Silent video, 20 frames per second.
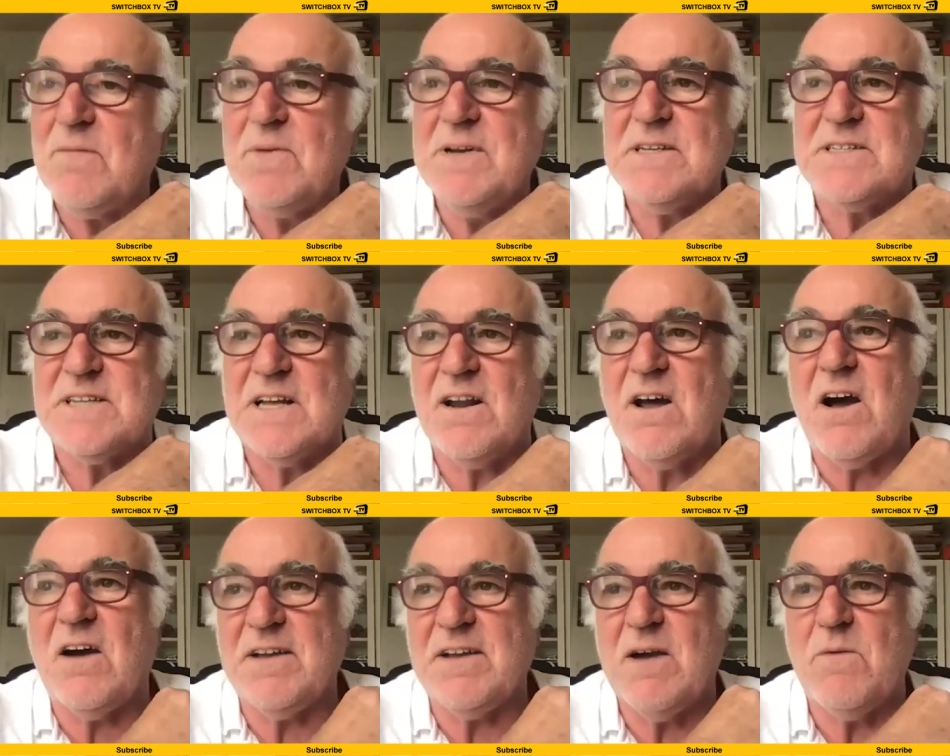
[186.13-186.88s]
We said,
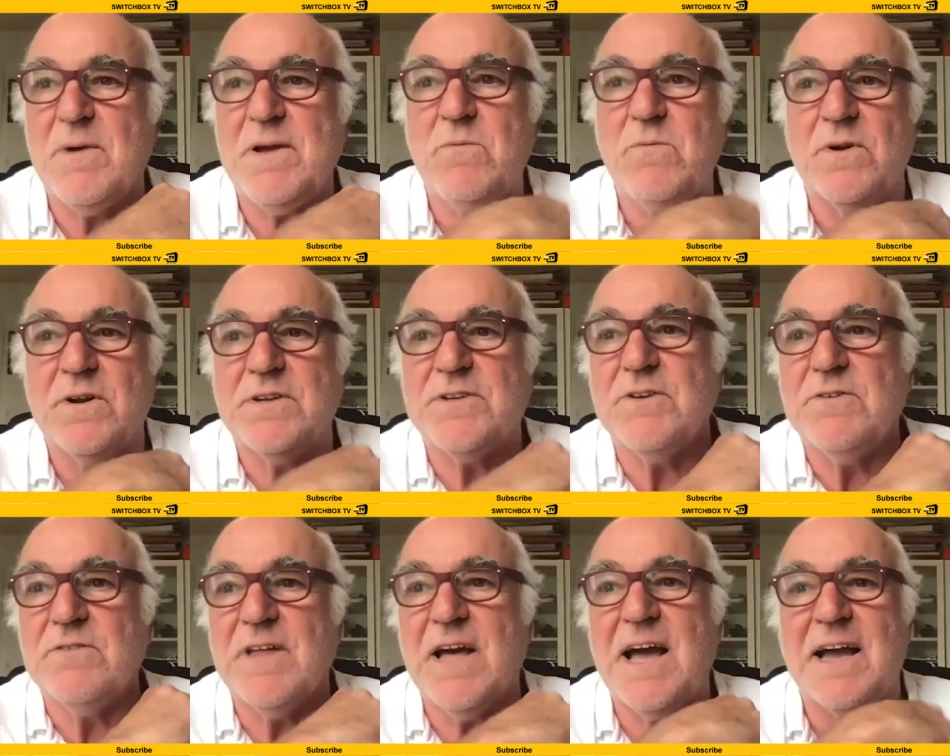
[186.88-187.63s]
oh yeah, we want to
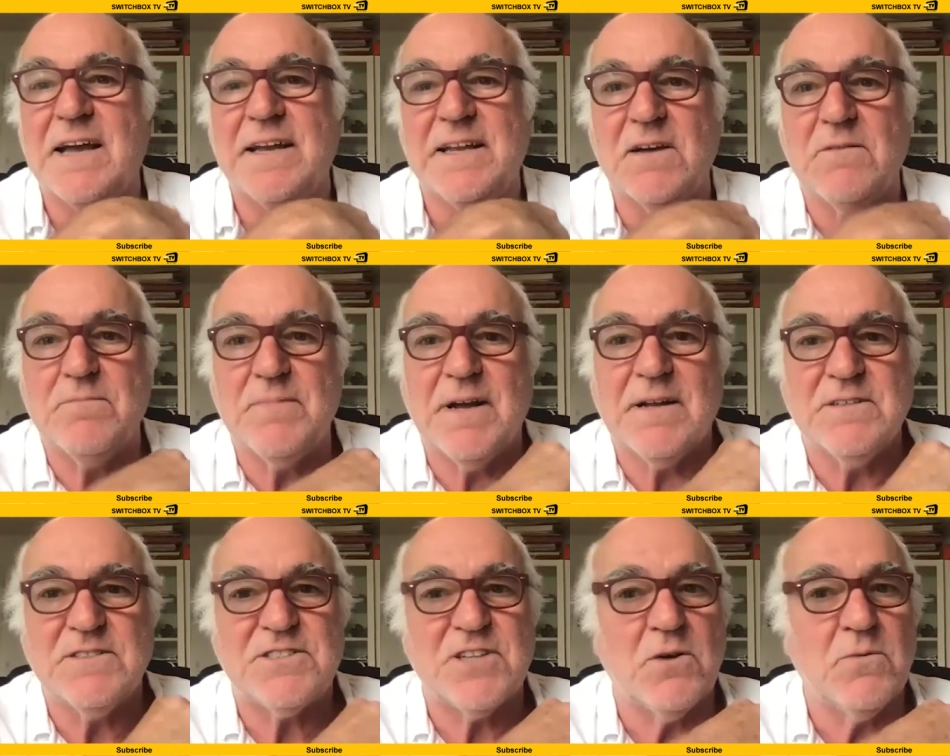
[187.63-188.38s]
do that. You know,
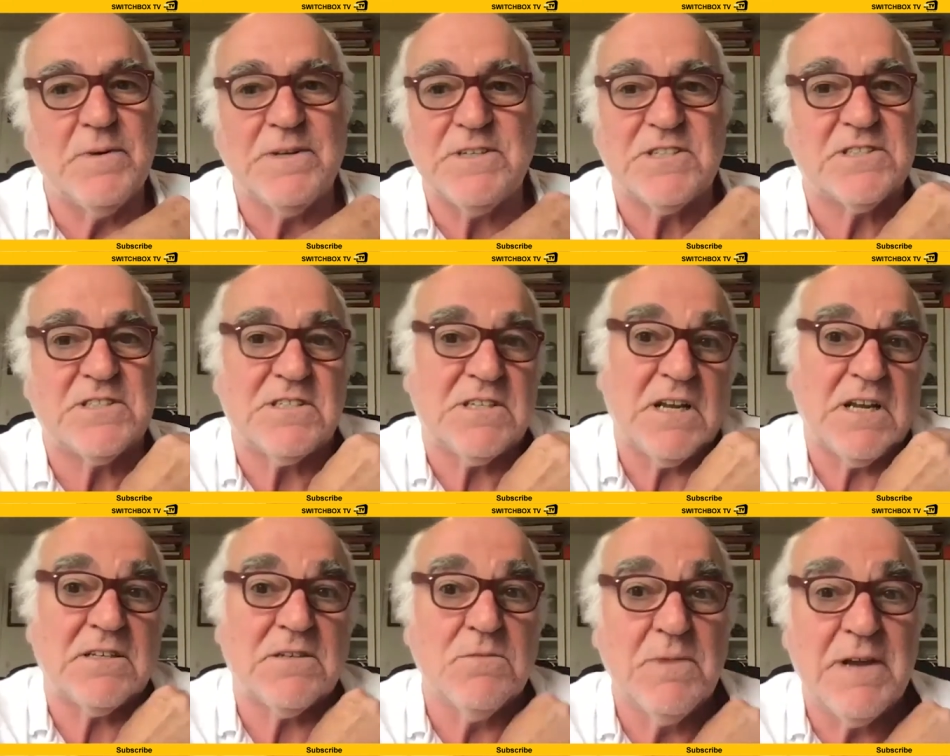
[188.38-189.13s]
and so we just
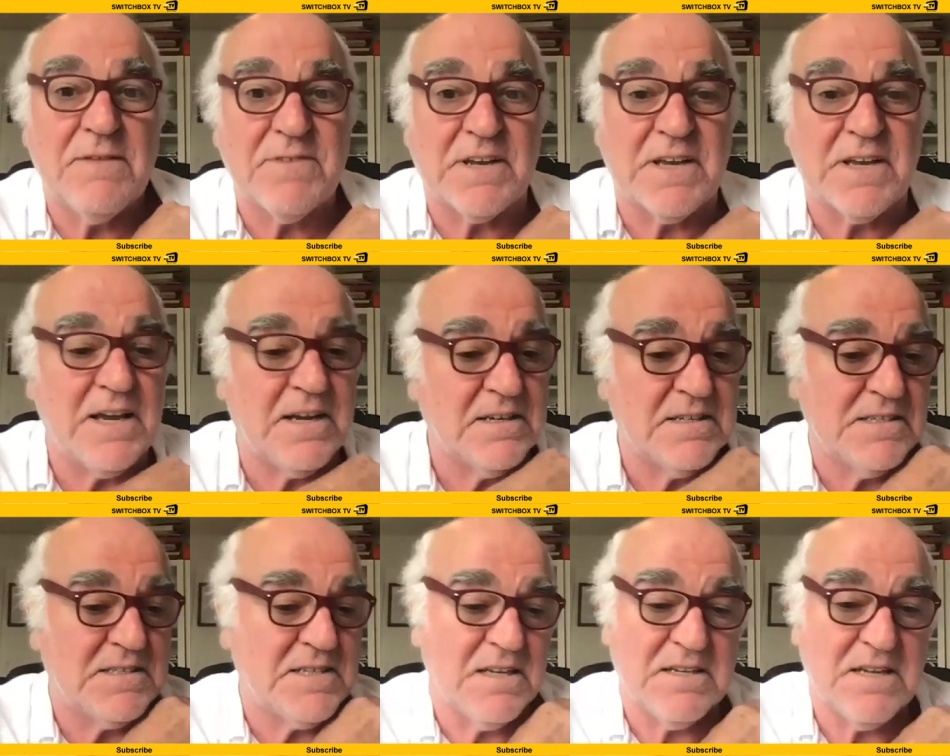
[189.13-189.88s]
said, can we have a gig? And he
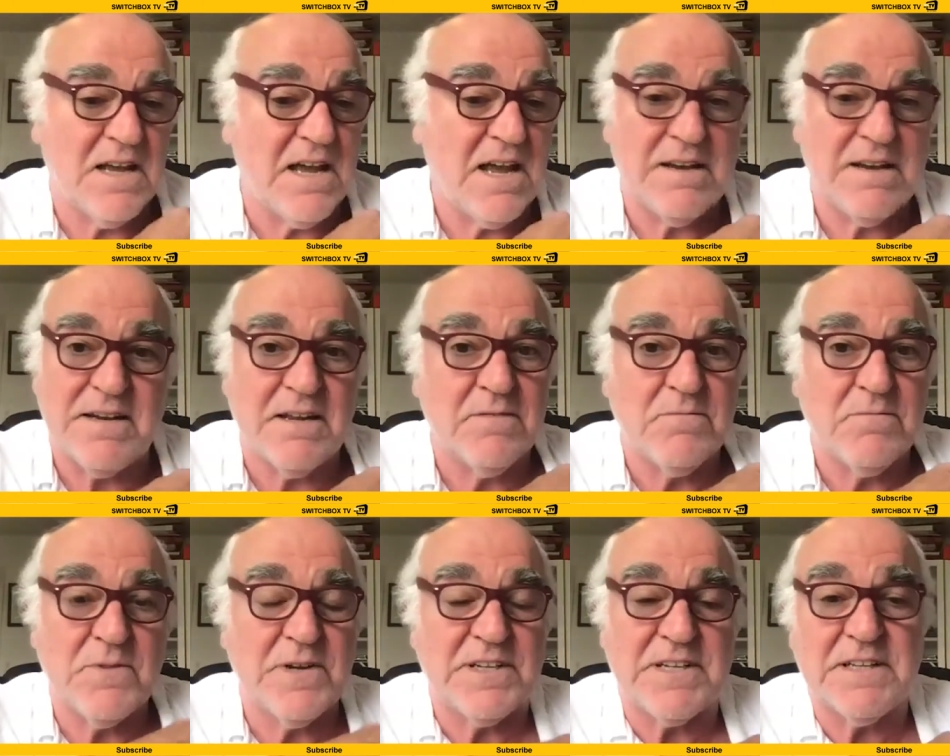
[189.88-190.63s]
said, yeah. And
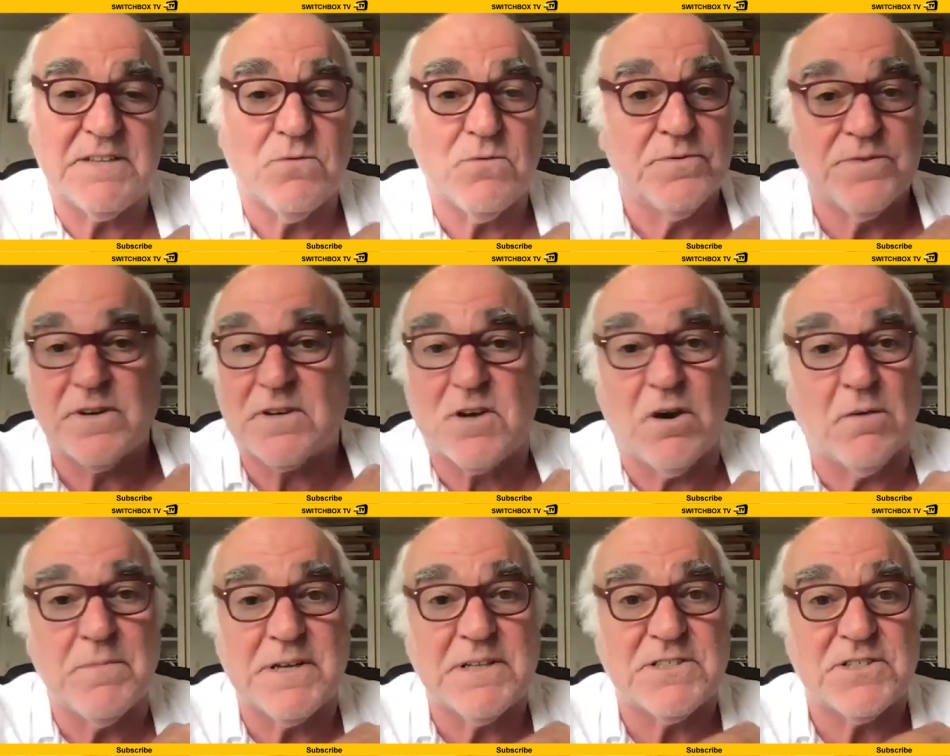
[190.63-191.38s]
then we did the
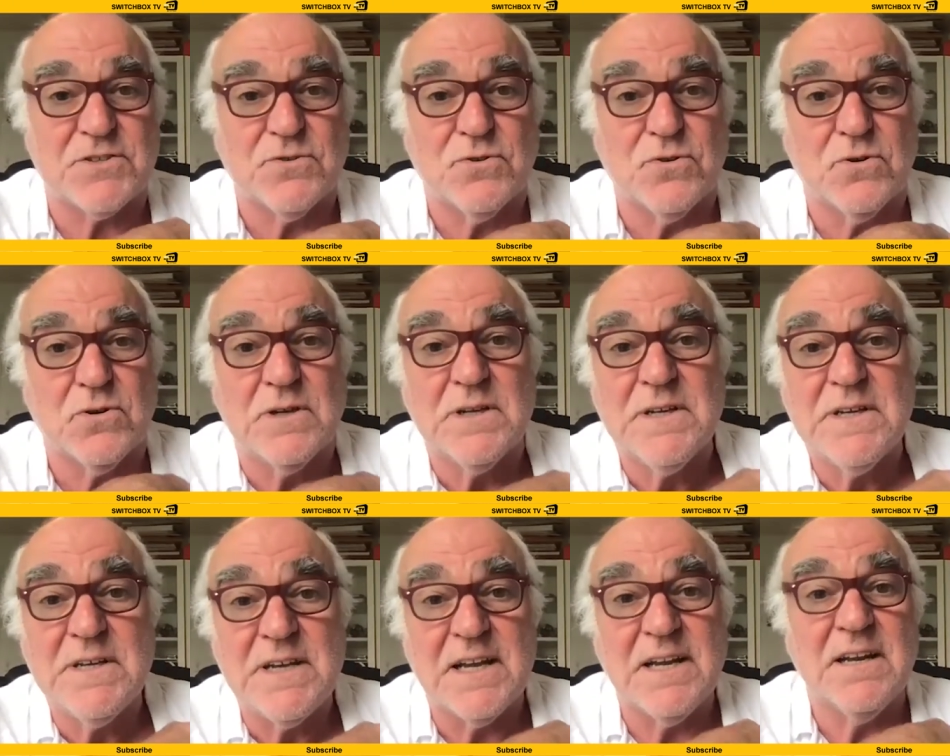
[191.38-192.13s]
Comedy Store
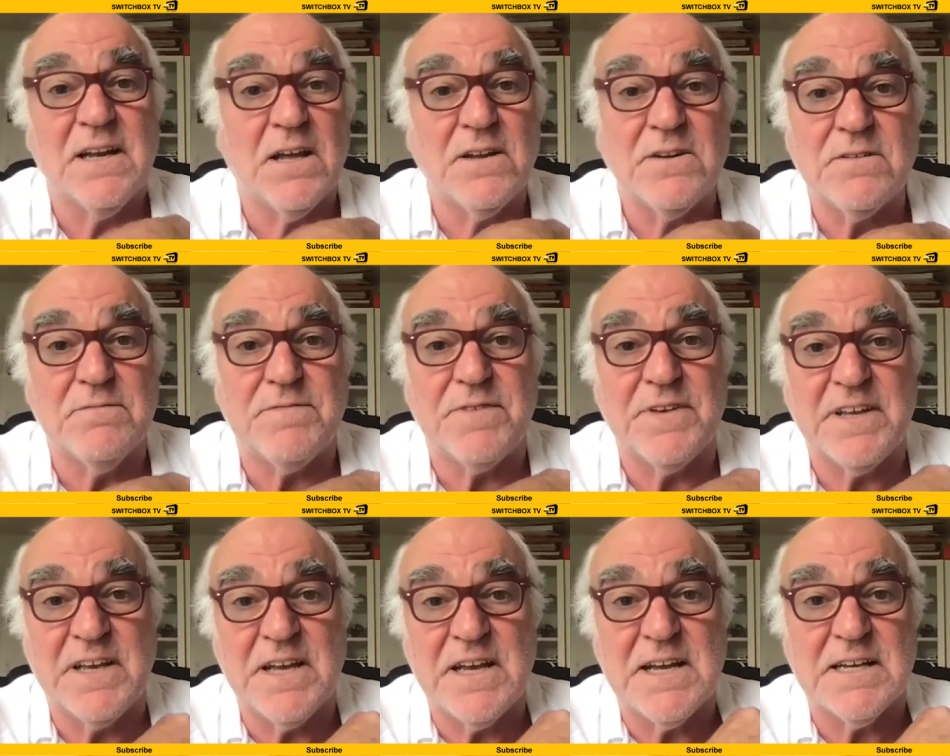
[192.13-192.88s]
in London for
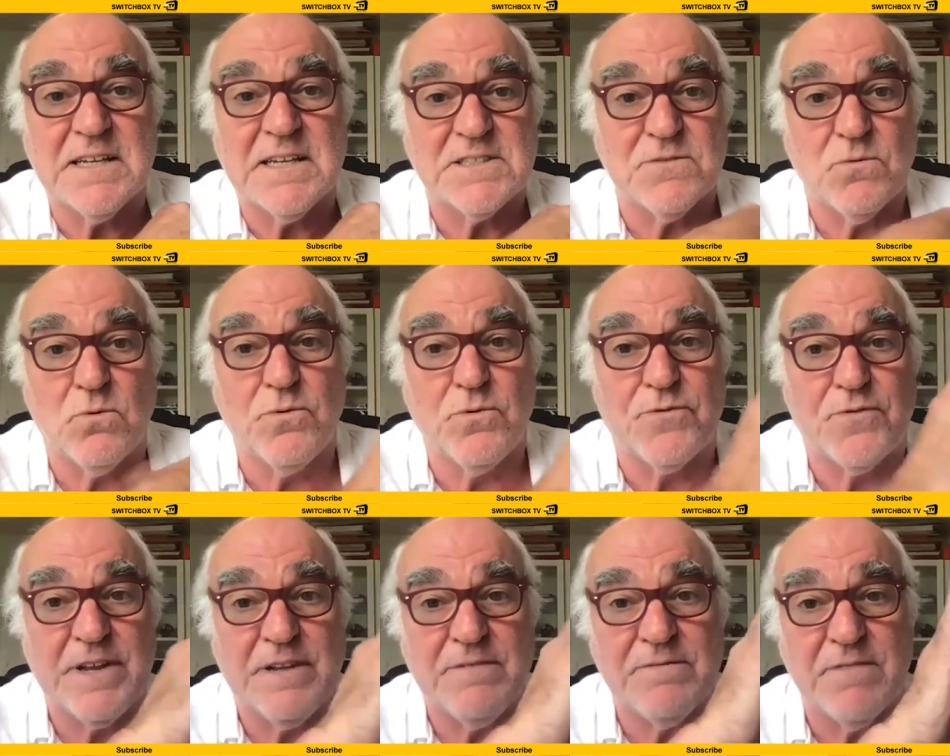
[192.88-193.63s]
years, all
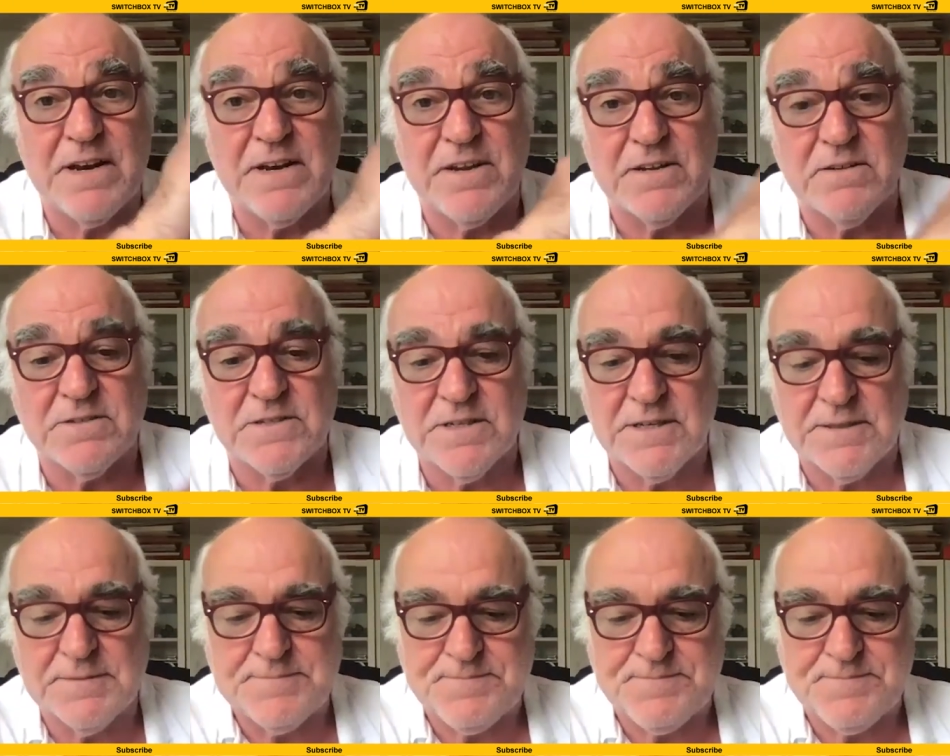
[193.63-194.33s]
three venues. You know.